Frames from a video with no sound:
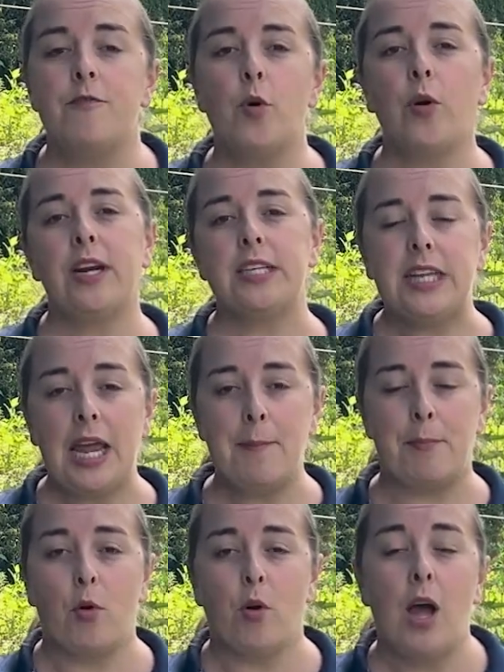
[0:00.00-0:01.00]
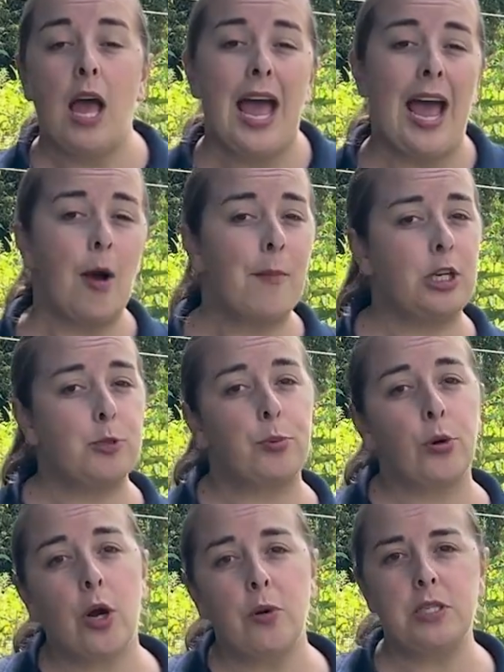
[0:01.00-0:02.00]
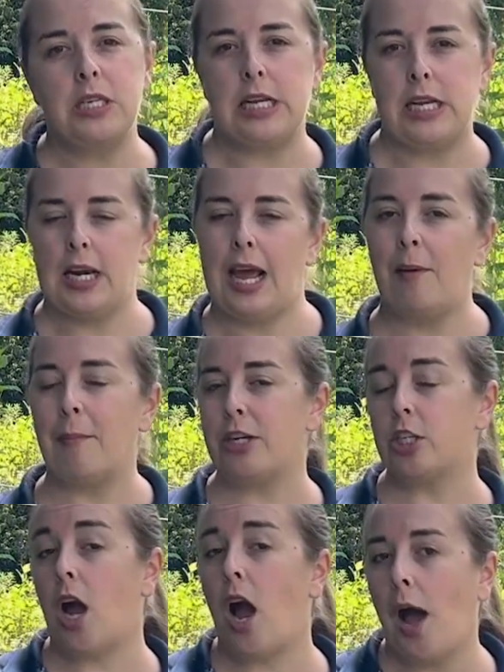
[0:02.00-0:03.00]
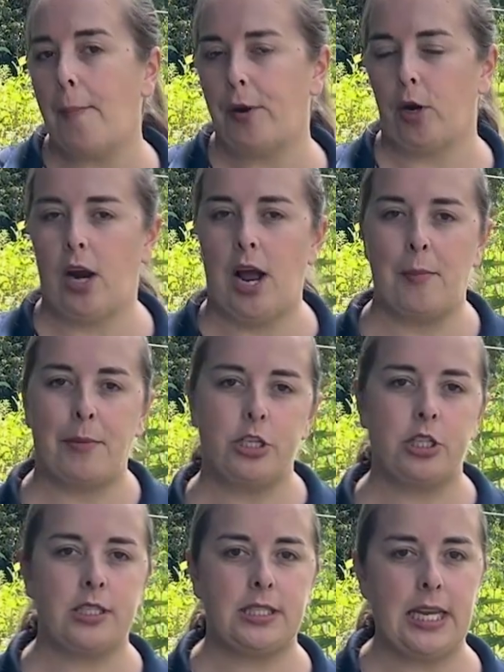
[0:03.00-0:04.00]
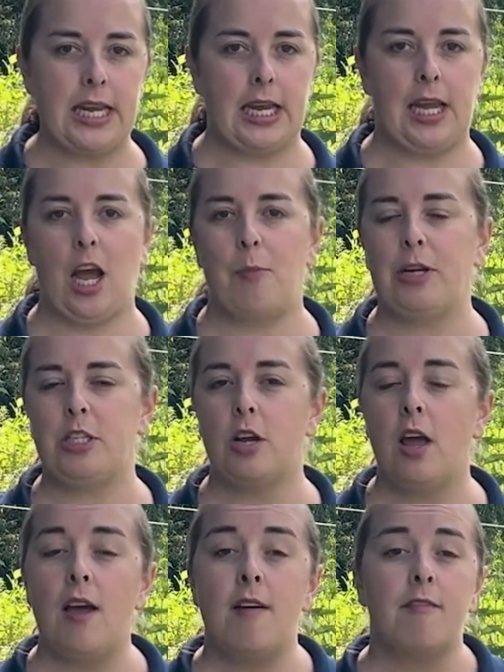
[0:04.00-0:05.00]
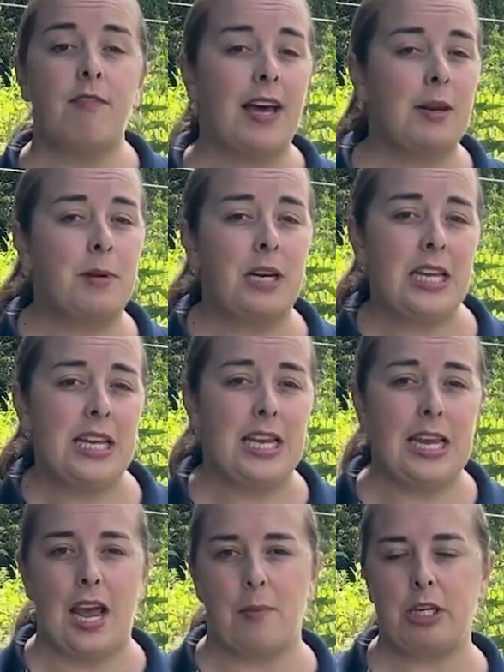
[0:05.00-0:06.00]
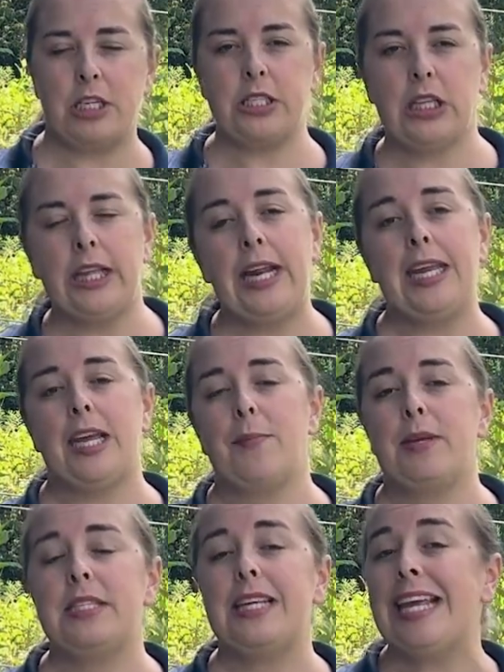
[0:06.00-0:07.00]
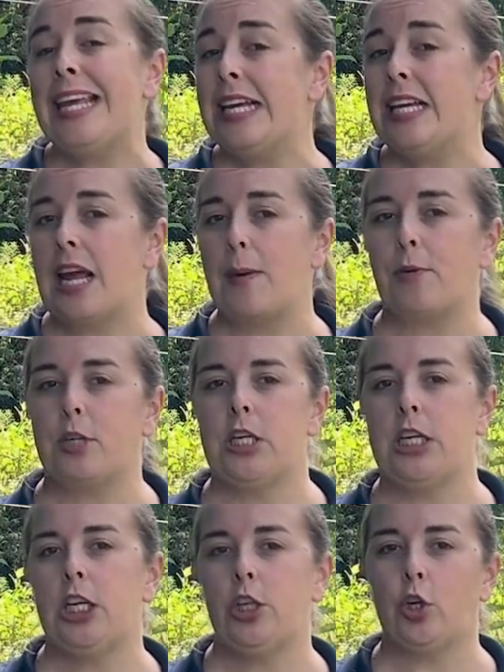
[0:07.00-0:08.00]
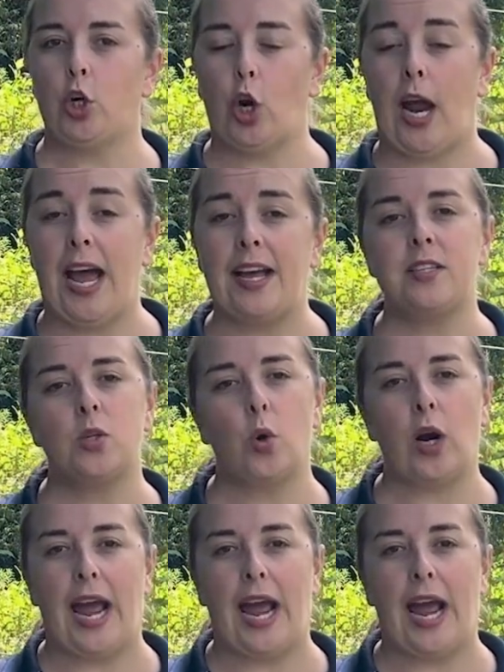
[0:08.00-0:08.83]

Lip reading: For example, how much protein, how much copper, how much zinc, how much vitamin E, how much selenium is in a particular grass or